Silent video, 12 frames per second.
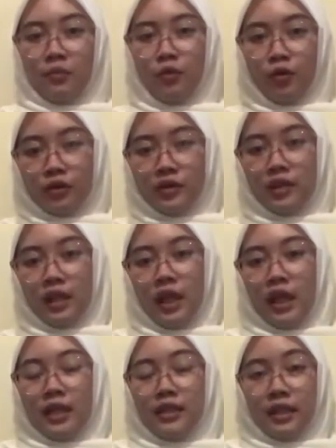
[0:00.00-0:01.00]
books.
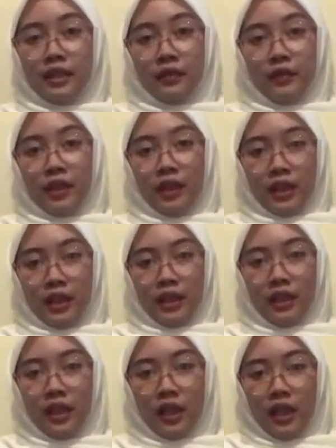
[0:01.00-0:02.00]
The activity
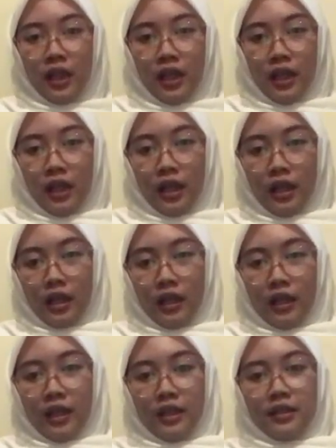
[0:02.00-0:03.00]

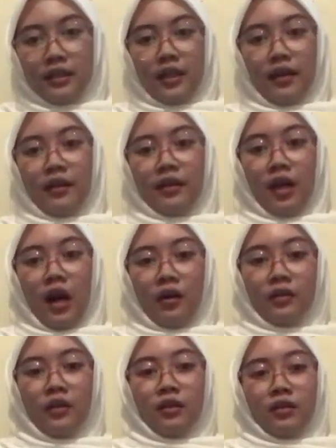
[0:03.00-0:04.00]
is carried
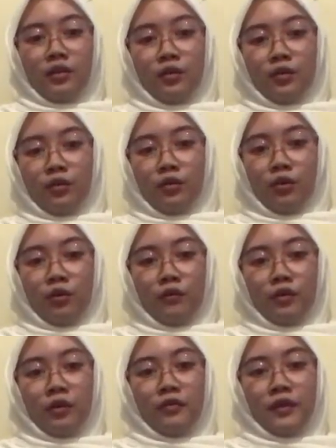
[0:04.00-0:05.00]
out to
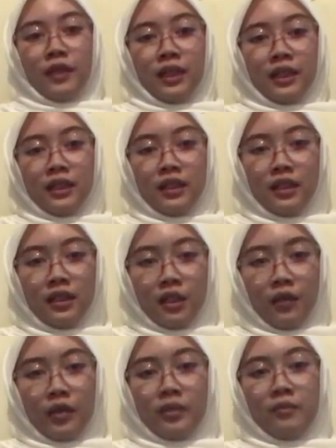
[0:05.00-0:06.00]
fulfill the
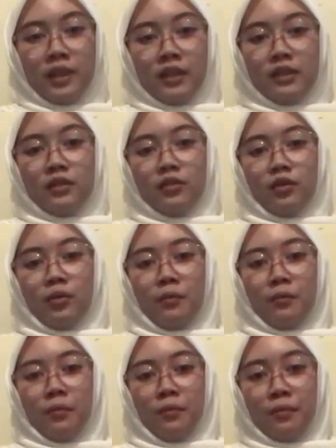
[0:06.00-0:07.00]
requirements to
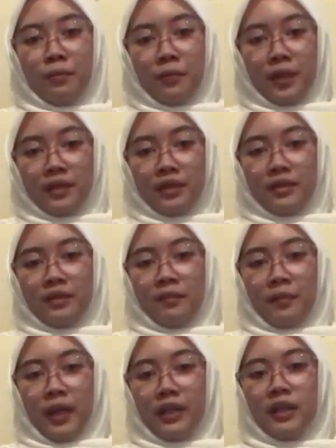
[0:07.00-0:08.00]

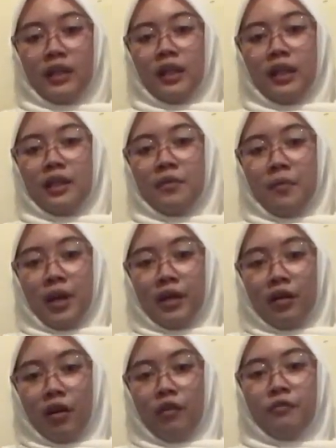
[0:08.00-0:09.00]
participate in the
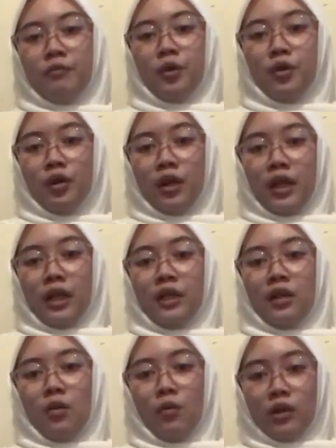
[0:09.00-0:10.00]
Mayor of Bogor in the
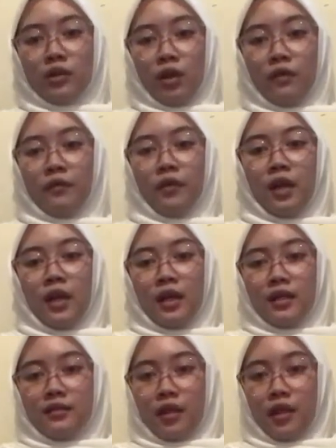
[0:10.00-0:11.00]
award of
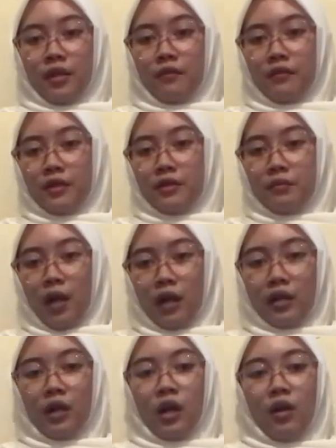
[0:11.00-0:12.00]
service mark
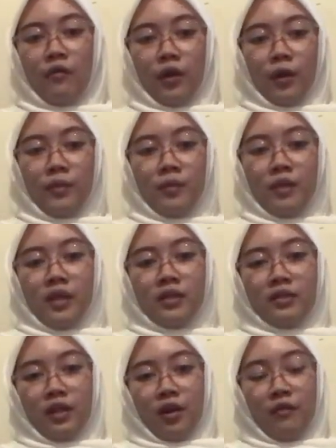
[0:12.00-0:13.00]
from the
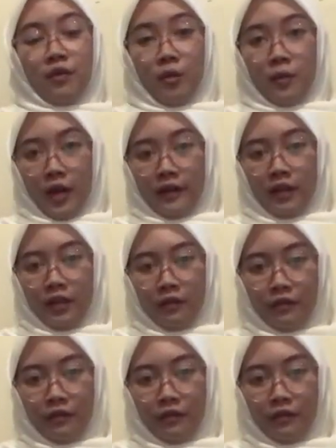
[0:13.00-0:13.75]
Ministry of Cooperative.